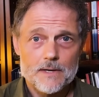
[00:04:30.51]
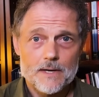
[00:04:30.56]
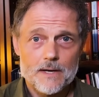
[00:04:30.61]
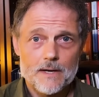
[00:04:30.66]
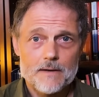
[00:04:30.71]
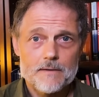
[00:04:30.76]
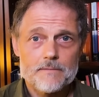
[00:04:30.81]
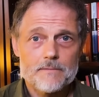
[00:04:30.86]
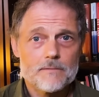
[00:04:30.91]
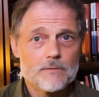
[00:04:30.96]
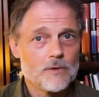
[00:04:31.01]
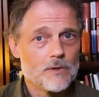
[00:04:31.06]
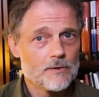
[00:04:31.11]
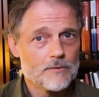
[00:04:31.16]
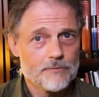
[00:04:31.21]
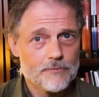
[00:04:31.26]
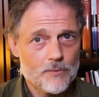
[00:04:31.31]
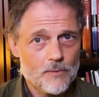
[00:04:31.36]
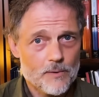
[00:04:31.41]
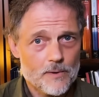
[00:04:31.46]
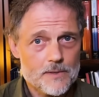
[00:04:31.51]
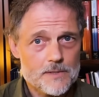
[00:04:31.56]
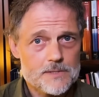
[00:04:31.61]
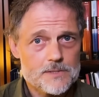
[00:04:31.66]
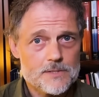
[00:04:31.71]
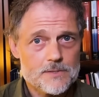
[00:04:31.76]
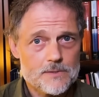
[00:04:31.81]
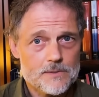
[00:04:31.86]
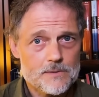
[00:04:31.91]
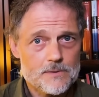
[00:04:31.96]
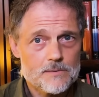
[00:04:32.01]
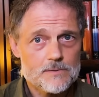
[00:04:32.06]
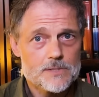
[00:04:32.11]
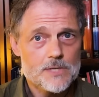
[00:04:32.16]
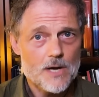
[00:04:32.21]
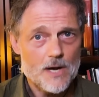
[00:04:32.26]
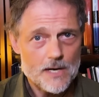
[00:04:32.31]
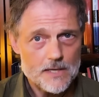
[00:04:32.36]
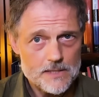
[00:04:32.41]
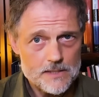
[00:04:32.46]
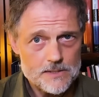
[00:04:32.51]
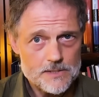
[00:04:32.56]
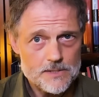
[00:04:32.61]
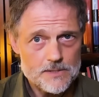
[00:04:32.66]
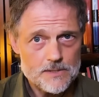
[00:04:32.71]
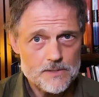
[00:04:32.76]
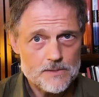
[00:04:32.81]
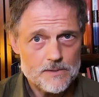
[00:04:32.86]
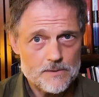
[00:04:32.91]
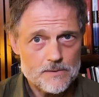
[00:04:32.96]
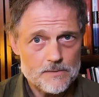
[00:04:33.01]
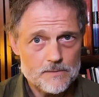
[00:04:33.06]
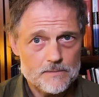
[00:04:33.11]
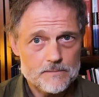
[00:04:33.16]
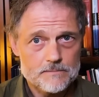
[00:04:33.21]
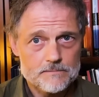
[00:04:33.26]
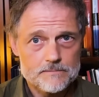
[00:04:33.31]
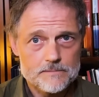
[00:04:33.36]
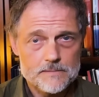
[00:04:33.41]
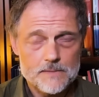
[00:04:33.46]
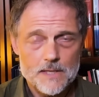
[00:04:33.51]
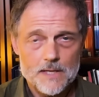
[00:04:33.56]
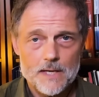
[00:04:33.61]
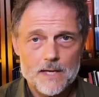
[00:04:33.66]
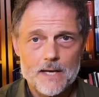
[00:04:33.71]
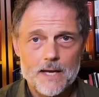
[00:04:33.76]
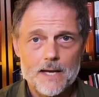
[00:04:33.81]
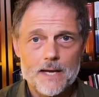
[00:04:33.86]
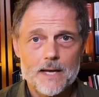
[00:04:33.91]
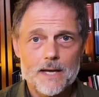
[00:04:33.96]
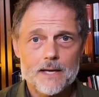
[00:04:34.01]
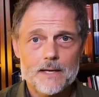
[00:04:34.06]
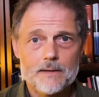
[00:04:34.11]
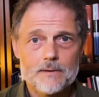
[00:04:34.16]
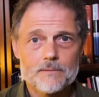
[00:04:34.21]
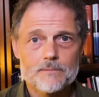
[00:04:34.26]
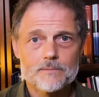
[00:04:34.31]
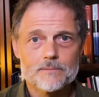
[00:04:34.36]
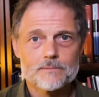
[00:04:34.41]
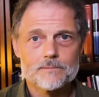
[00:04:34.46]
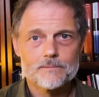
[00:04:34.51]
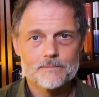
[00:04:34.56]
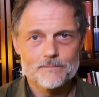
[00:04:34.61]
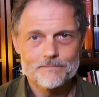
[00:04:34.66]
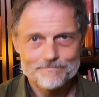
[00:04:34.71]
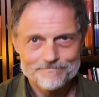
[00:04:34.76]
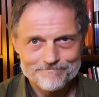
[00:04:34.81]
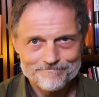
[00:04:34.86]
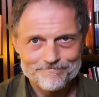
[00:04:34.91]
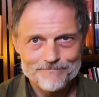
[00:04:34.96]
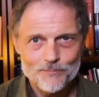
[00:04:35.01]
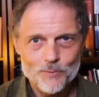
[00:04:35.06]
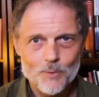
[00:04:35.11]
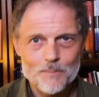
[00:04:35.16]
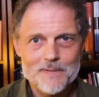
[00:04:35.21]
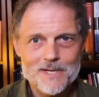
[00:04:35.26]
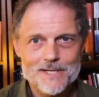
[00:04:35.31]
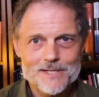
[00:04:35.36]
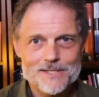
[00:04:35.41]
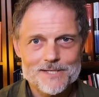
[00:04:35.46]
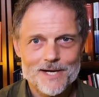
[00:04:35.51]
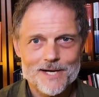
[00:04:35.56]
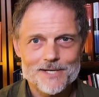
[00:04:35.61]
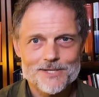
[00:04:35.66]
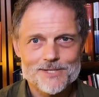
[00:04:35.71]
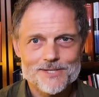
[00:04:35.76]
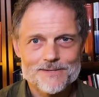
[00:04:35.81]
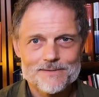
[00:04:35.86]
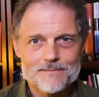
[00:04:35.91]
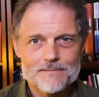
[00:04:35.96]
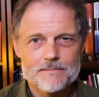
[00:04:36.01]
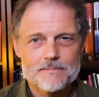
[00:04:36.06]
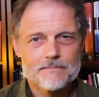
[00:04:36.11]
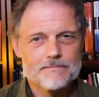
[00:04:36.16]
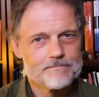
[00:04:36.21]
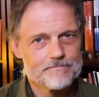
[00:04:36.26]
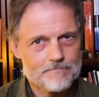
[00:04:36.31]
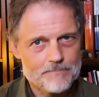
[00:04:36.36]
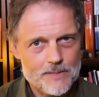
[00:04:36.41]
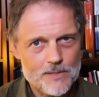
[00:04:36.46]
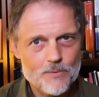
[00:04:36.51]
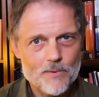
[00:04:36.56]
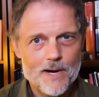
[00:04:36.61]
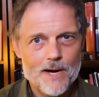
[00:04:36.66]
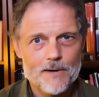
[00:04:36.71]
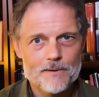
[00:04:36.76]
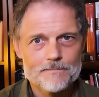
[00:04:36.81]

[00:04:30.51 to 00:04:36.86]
I look forward to talking to you, and we'll be in touch. Be well.